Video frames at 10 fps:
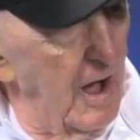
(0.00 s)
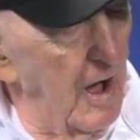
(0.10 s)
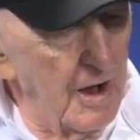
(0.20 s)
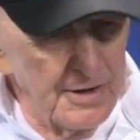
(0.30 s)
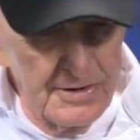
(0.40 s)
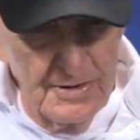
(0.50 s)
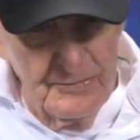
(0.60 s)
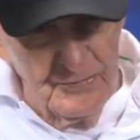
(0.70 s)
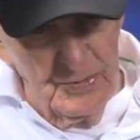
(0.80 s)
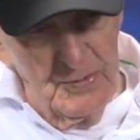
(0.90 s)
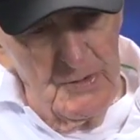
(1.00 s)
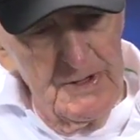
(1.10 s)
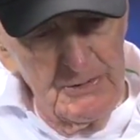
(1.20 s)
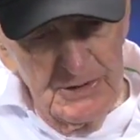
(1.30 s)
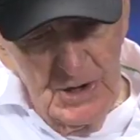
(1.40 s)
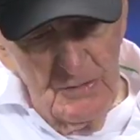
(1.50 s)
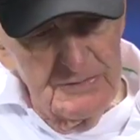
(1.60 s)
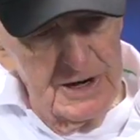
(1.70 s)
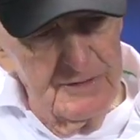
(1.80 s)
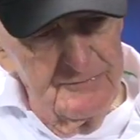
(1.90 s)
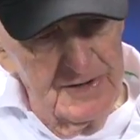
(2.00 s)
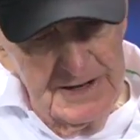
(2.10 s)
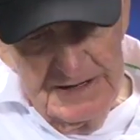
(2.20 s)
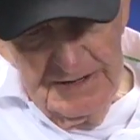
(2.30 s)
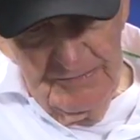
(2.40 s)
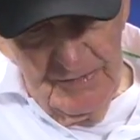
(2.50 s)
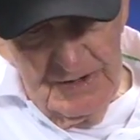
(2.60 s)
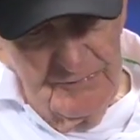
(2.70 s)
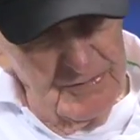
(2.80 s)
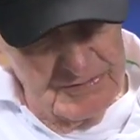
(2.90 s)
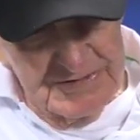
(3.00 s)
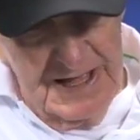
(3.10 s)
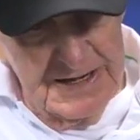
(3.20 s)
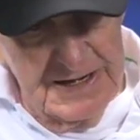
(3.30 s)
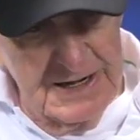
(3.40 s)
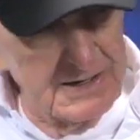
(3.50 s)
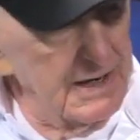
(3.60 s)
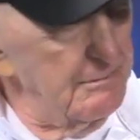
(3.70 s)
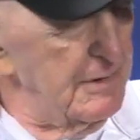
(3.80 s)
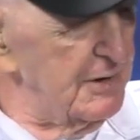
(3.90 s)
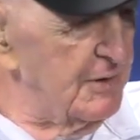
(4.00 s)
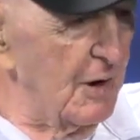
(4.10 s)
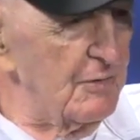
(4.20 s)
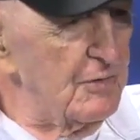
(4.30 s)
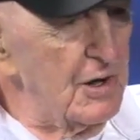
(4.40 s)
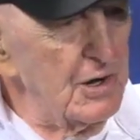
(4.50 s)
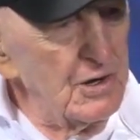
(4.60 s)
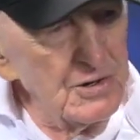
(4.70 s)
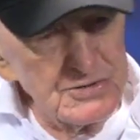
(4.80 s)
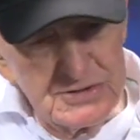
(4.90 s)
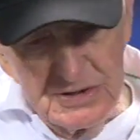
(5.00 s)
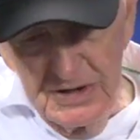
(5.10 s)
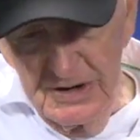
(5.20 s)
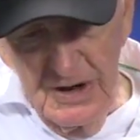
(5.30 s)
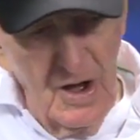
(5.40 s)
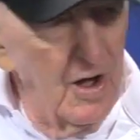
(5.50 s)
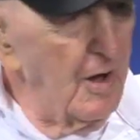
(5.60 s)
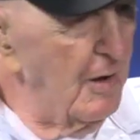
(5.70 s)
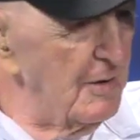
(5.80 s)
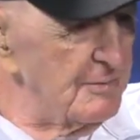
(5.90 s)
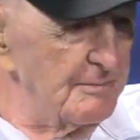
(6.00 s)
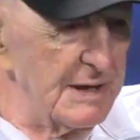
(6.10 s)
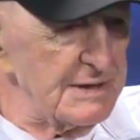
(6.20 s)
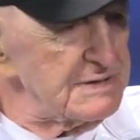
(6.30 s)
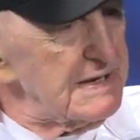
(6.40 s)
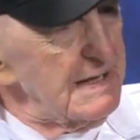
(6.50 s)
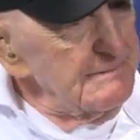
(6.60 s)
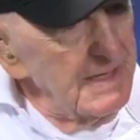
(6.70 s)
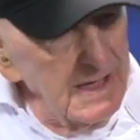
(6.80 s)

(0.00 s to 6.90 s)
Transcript: All the, when we were over there fighting when we first got there, nothing but dirt roads and all messed up.